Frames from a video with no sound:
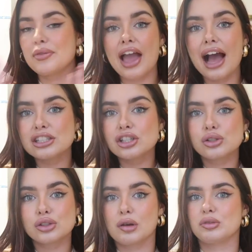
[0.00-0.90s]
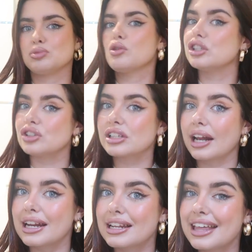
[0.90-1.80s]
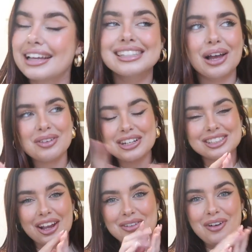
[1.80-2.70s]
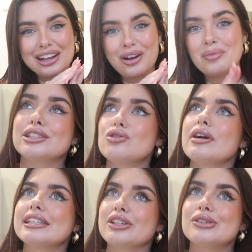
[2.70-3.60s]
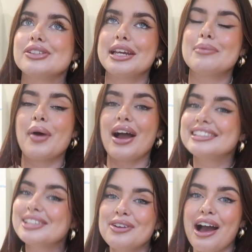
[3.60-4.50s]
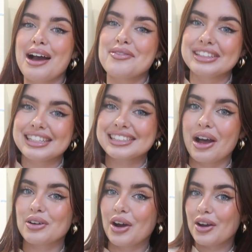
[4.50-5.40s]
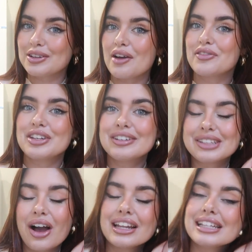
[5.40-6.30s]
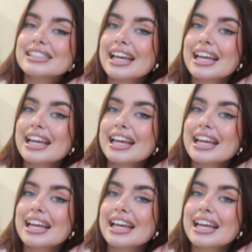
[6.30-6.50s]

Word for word: But they actually do so much more than just cleaning things, so I'm gonna show you what I It's already so cheap, but I do have a discount code for you darlings.